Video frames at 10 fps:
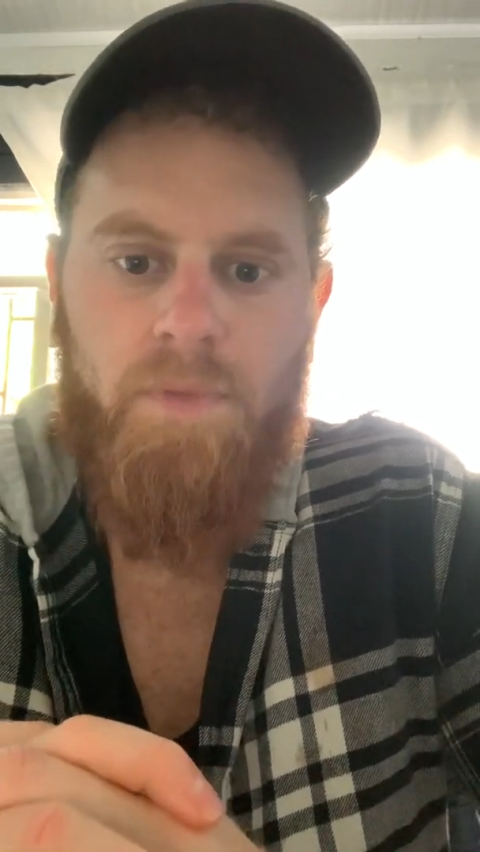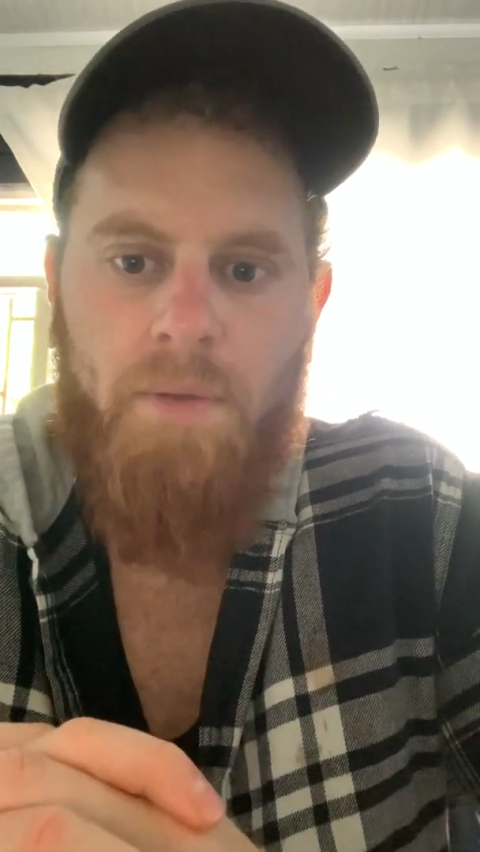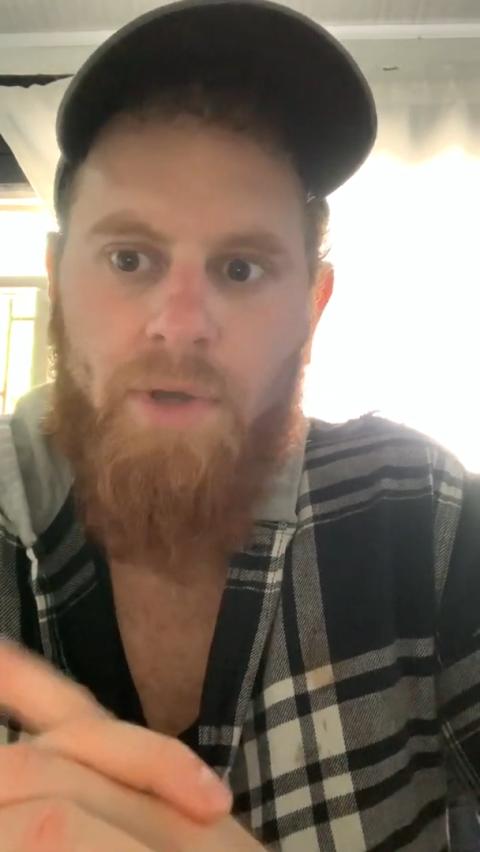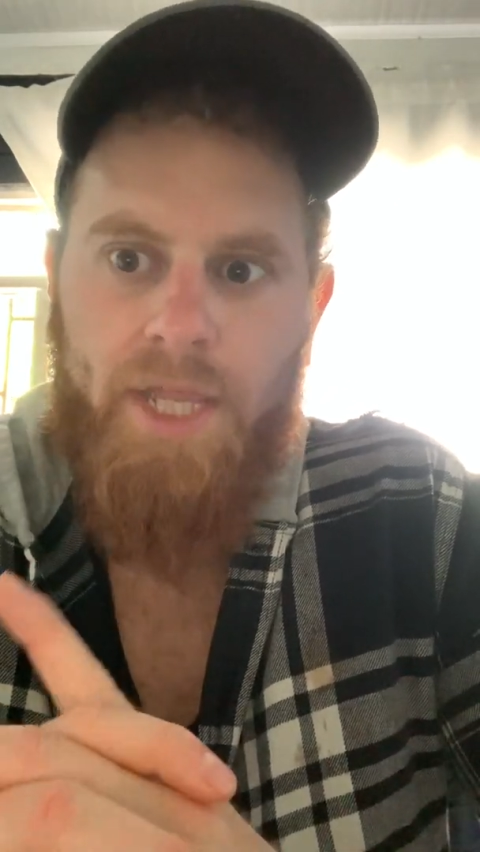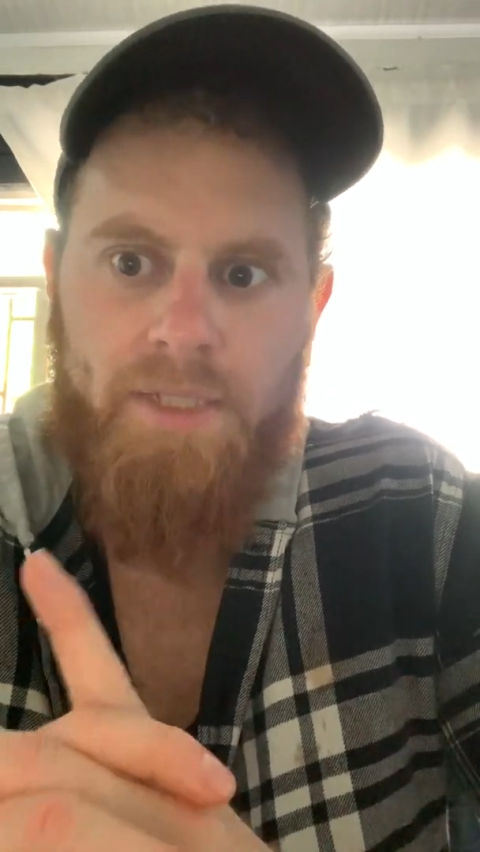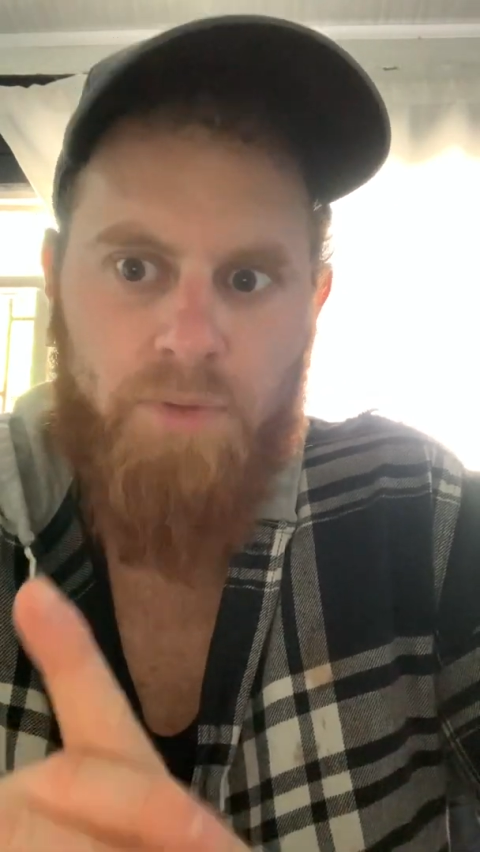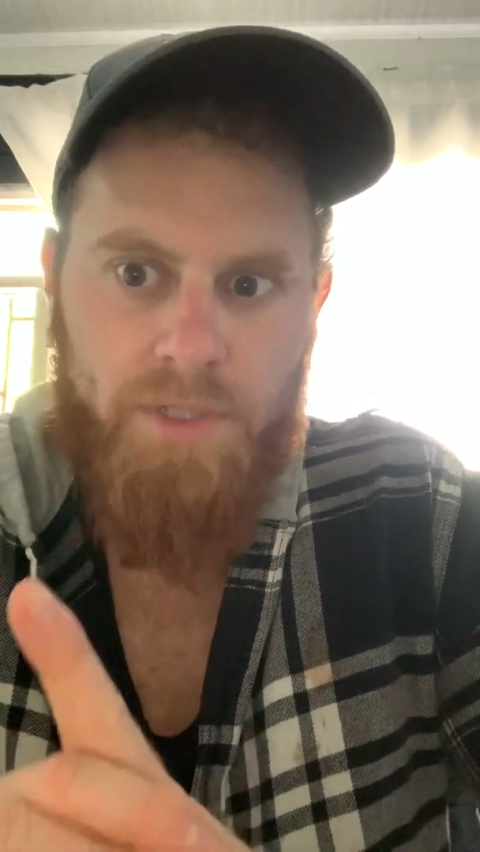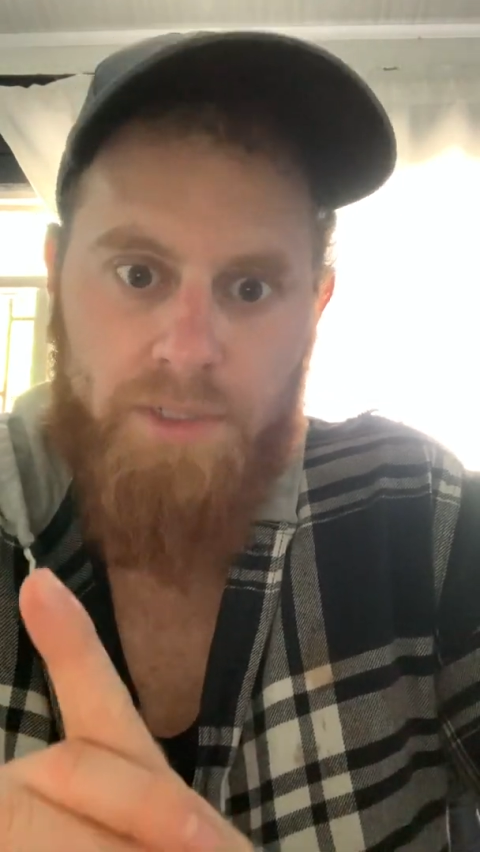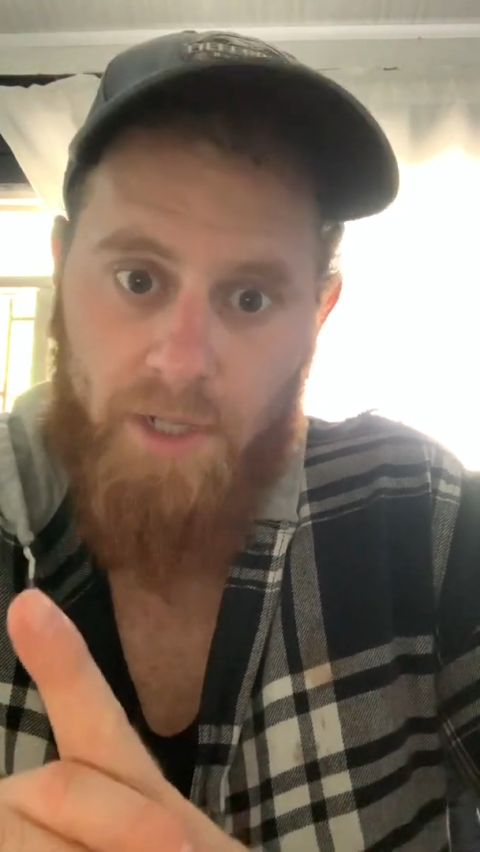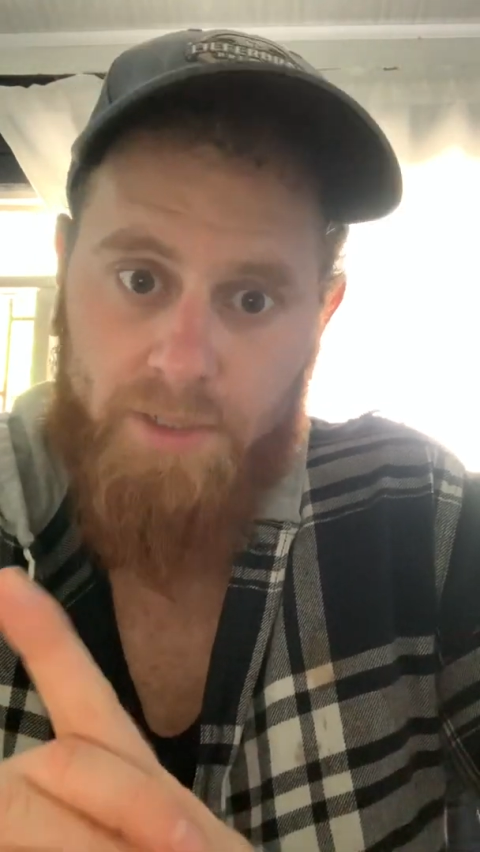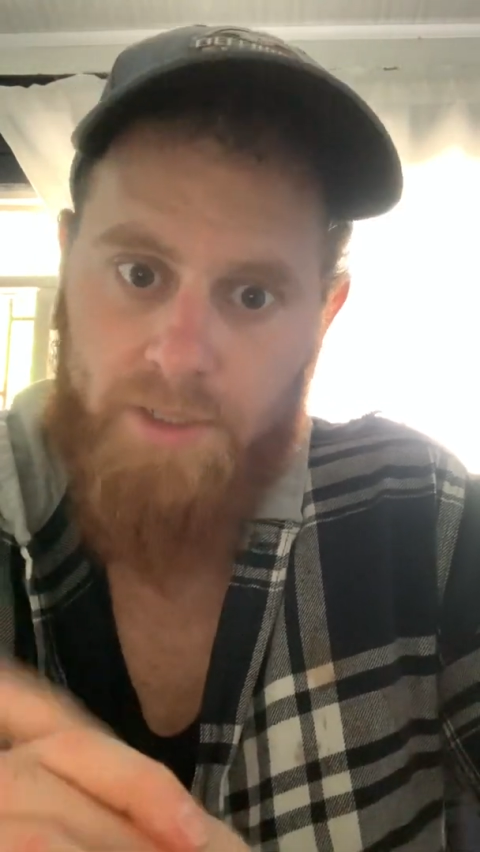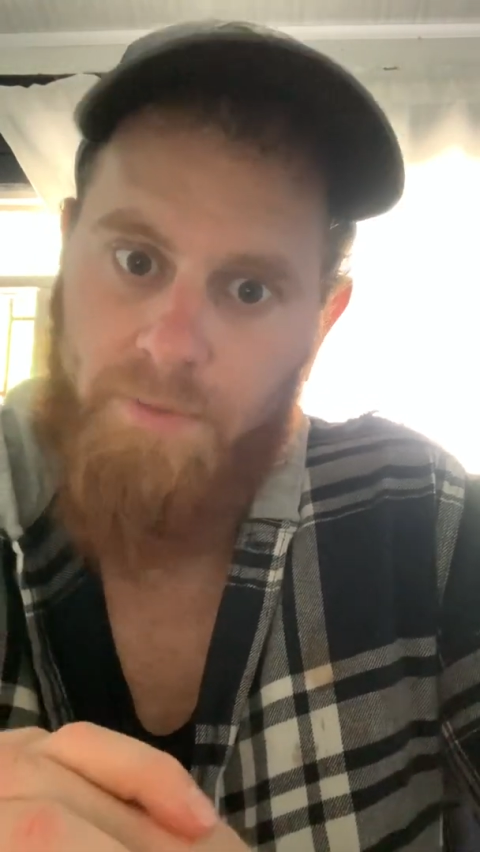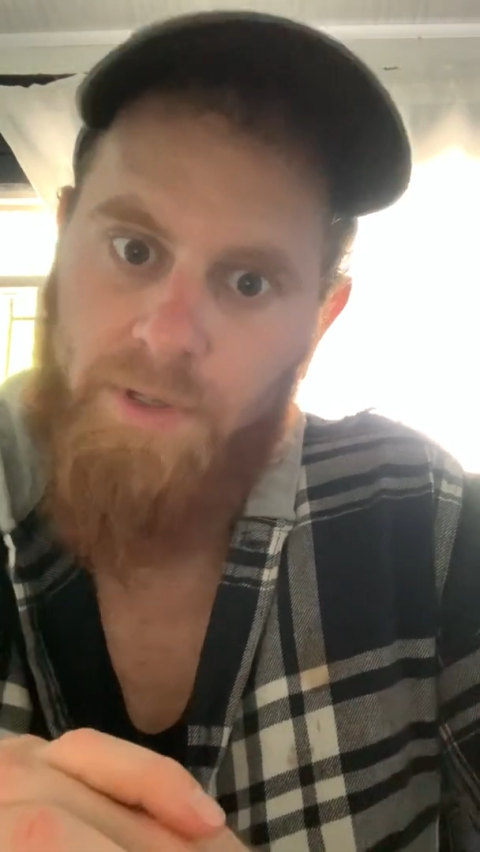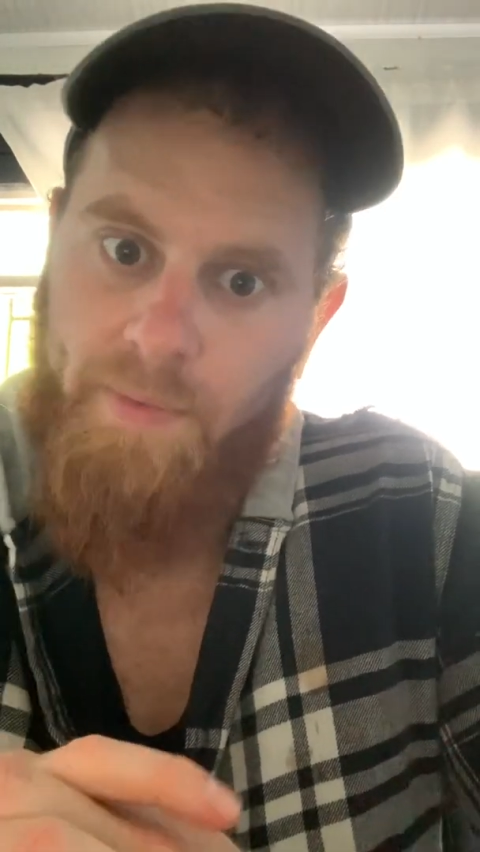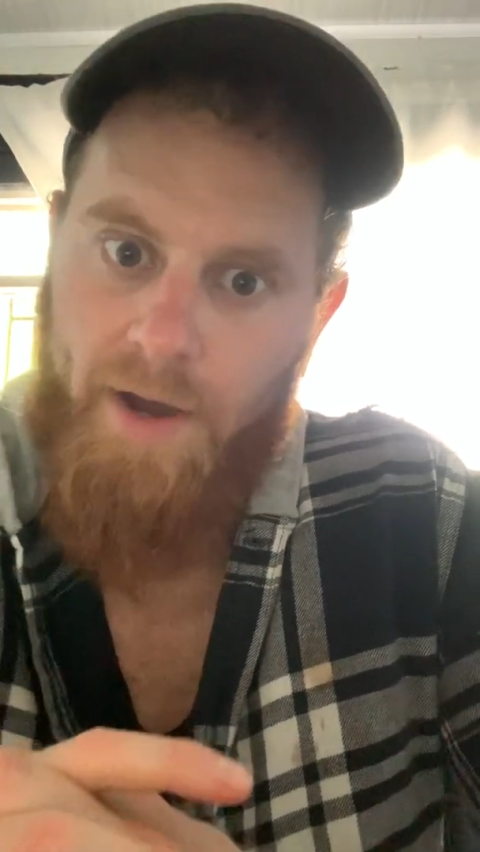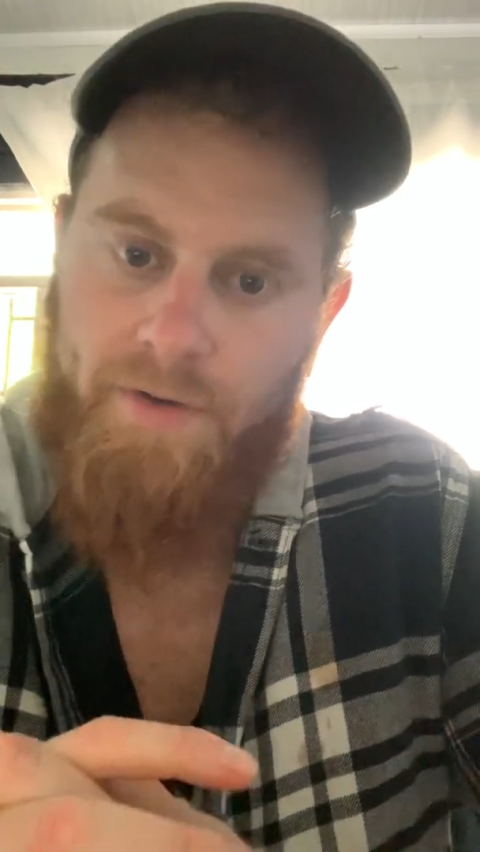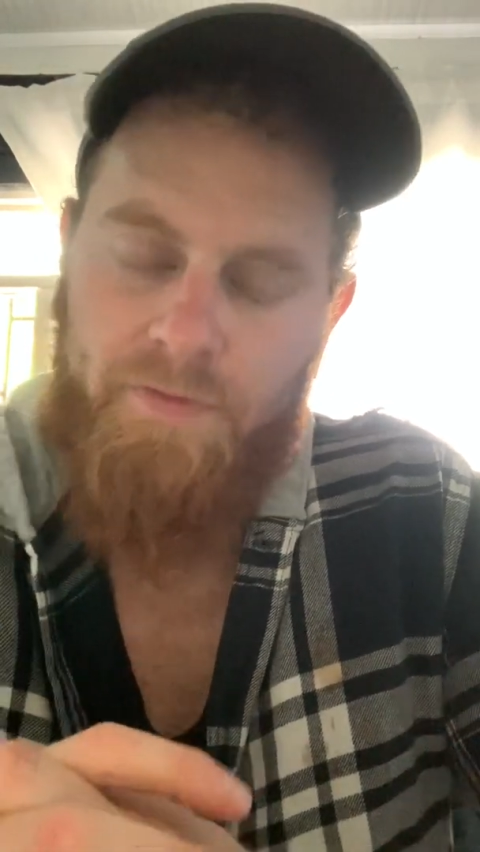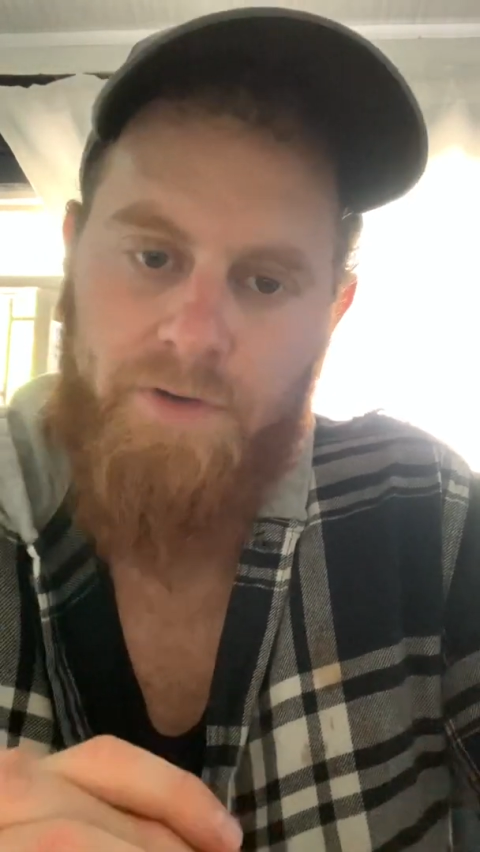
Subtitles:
But that's what the talk's going to be about.